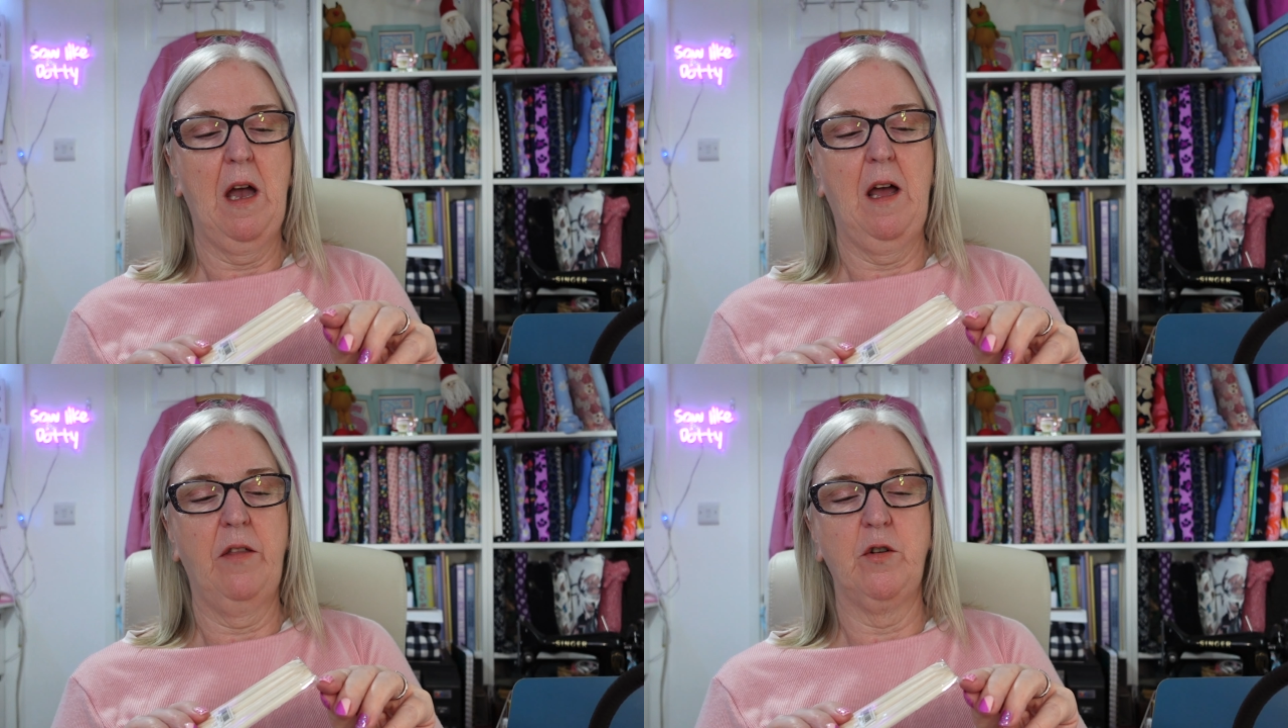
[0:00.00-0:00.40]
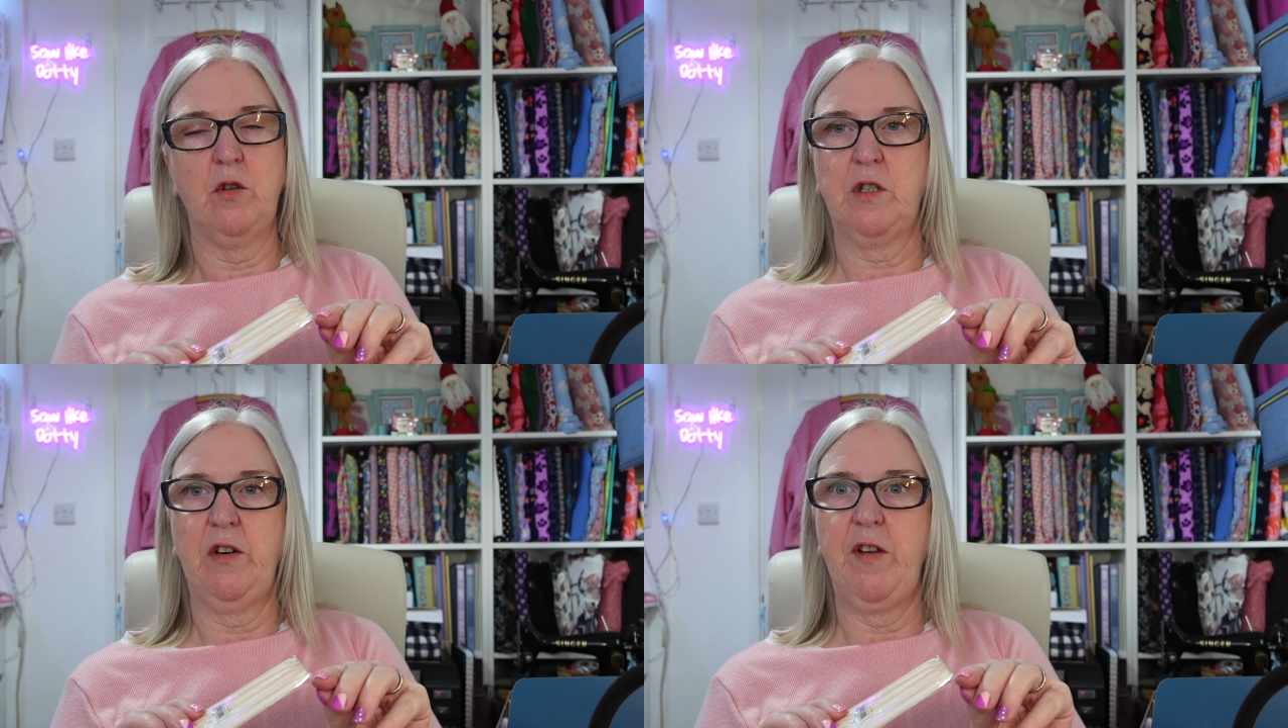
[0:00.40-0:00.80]
either
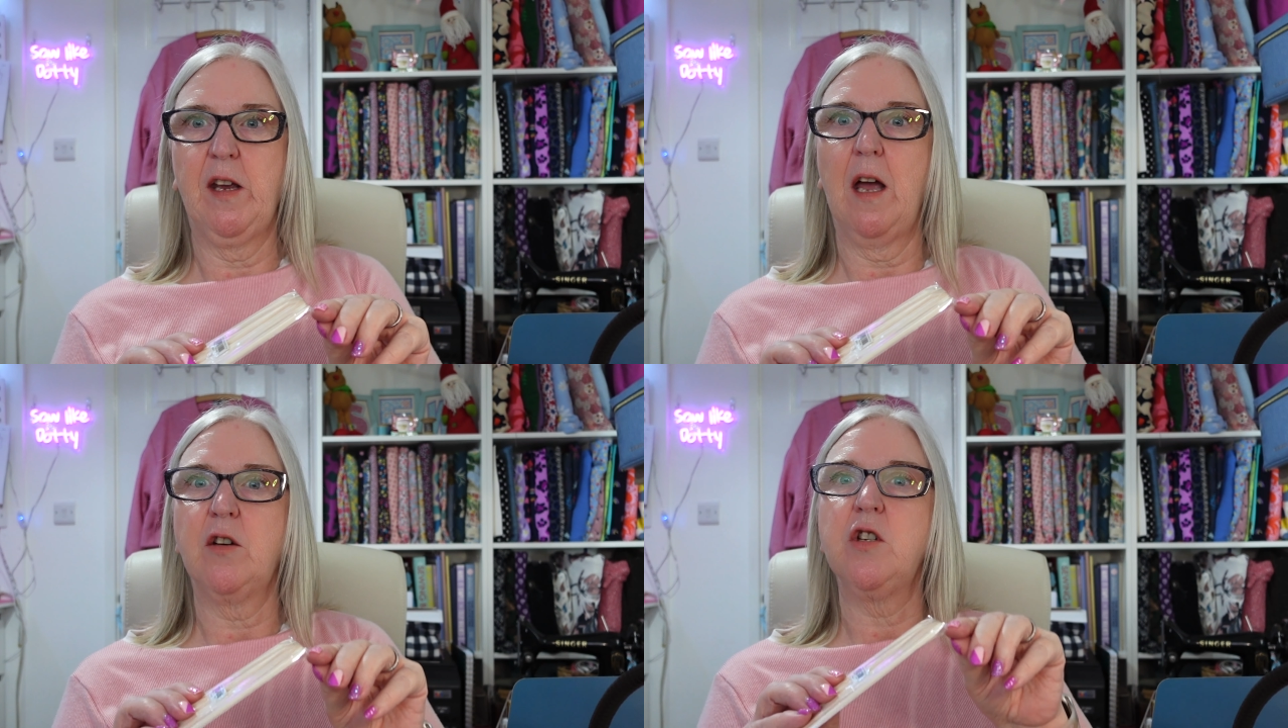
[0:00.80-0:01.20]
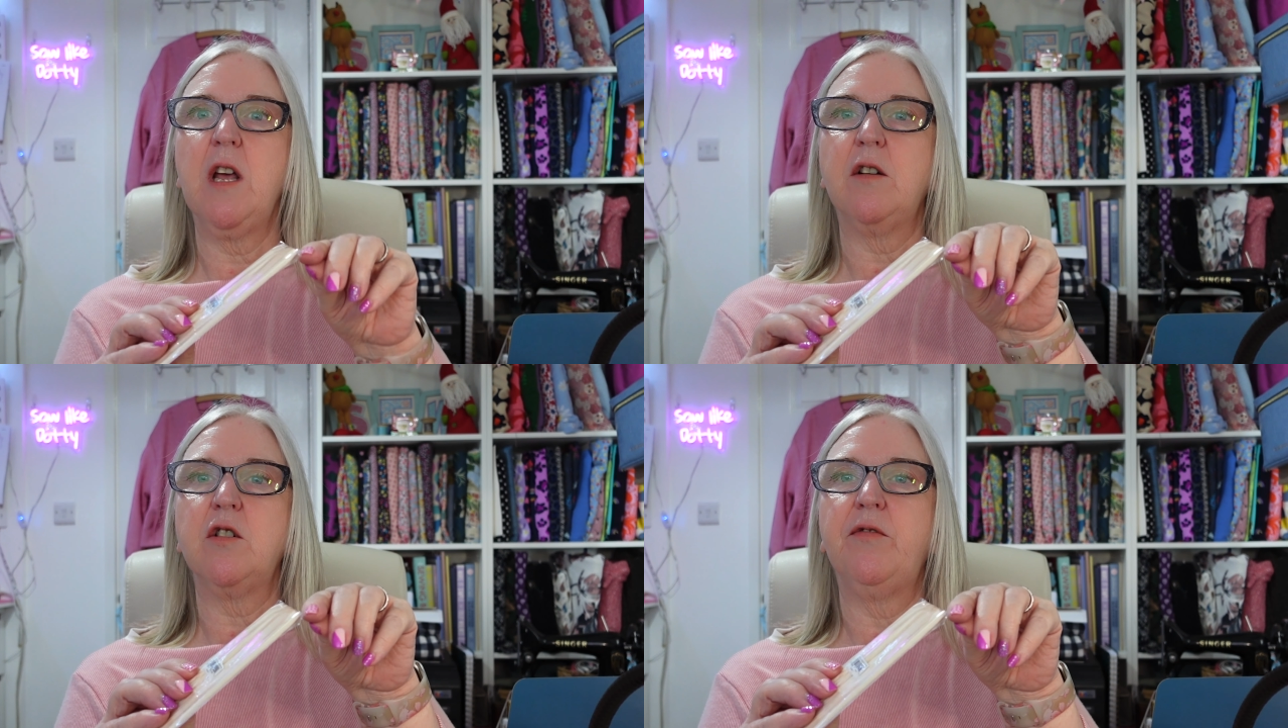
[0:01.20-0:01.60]
just if you catch
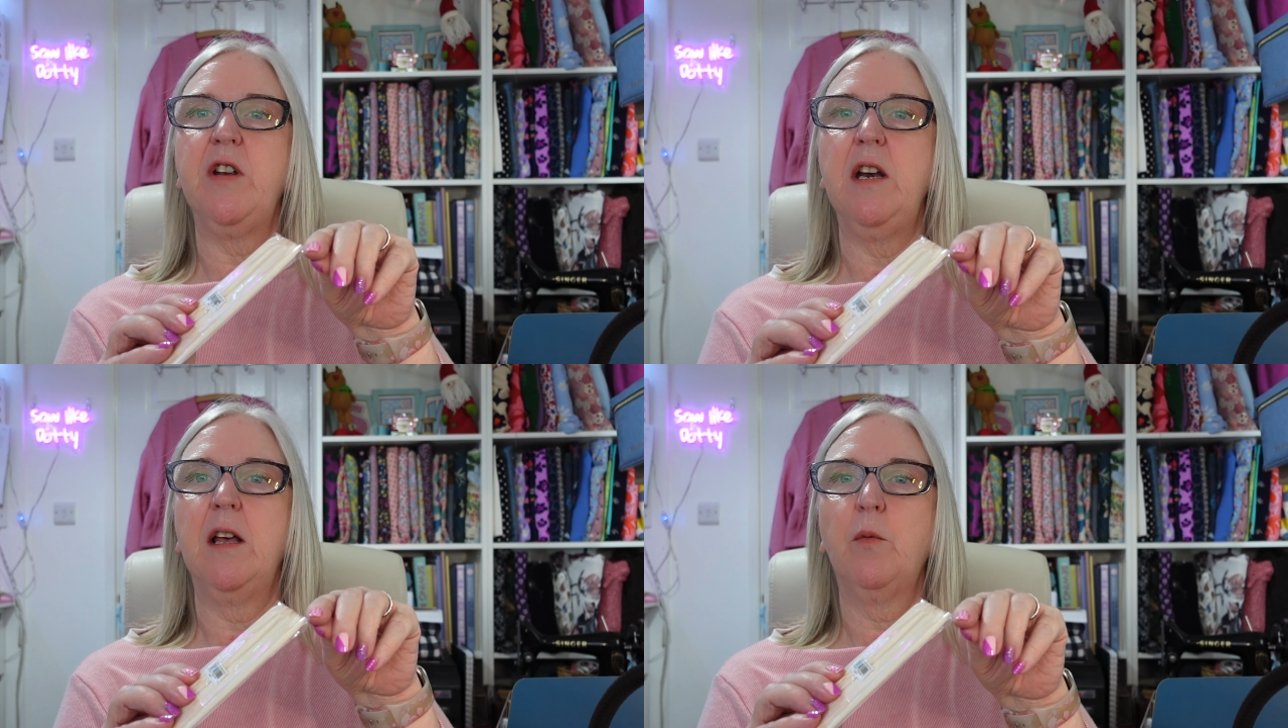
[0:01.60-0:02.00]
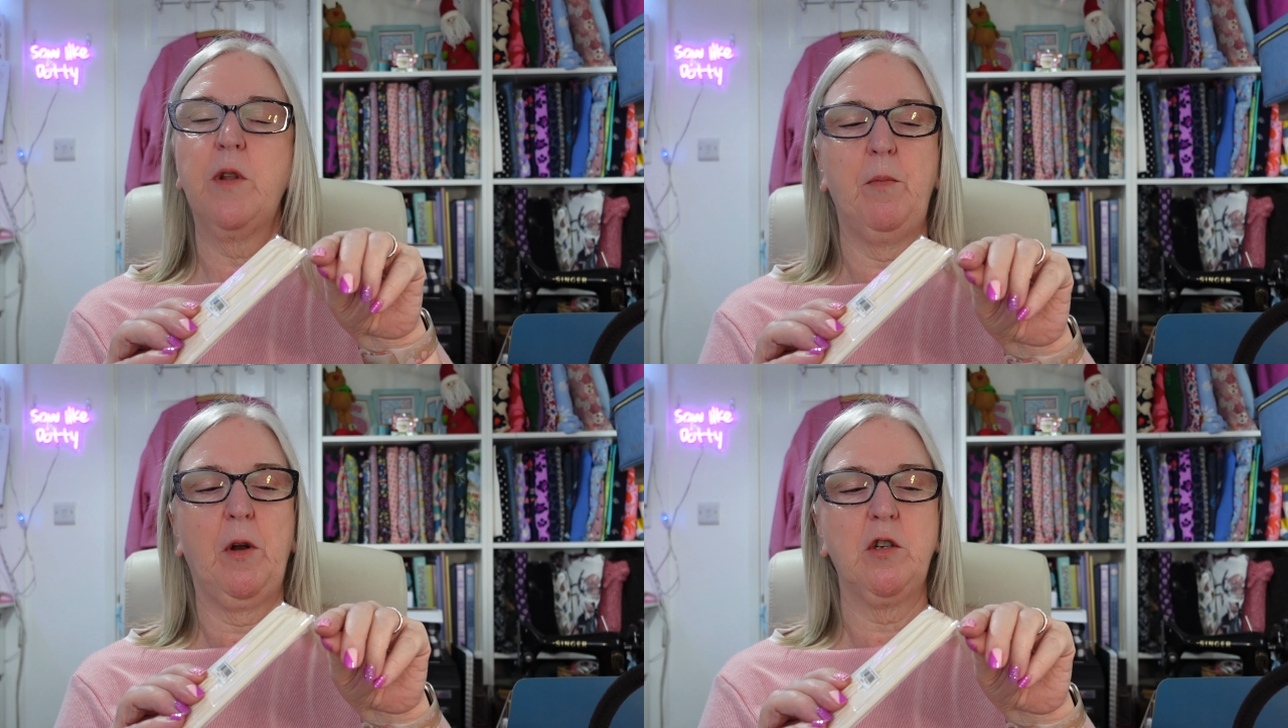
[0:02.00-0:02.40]
the edge of your nail
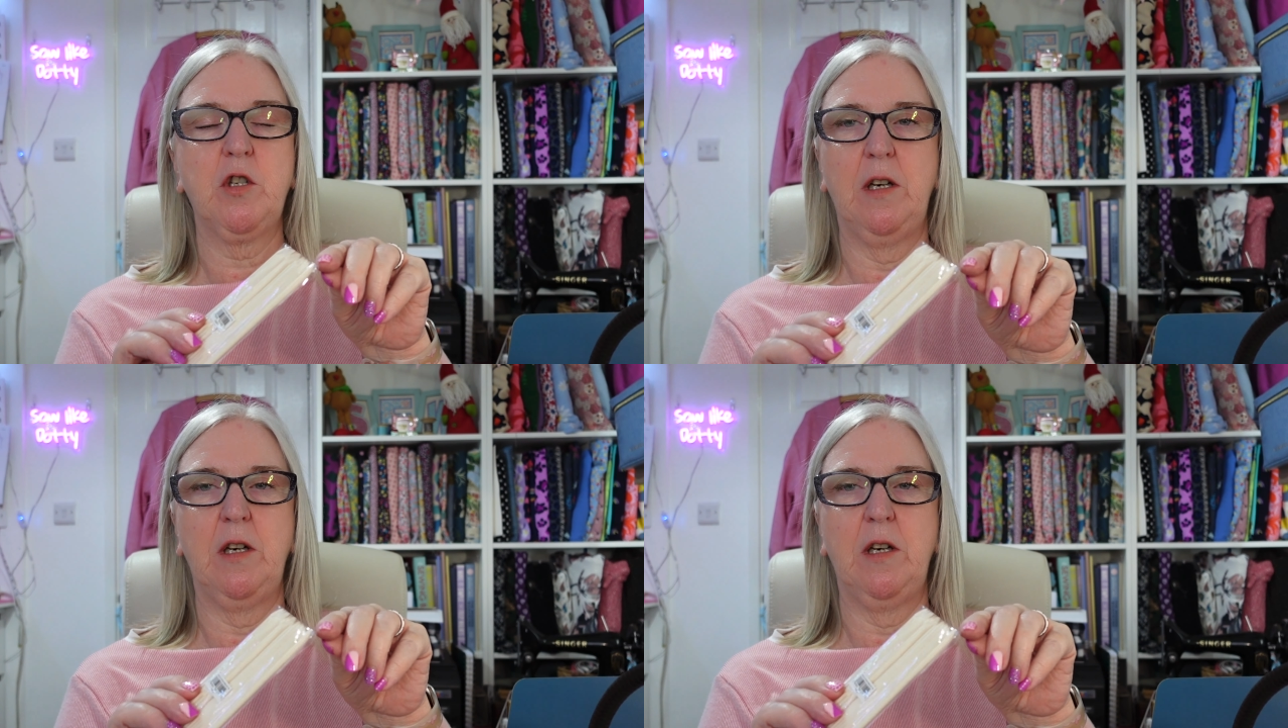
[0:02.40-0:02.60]
with your polish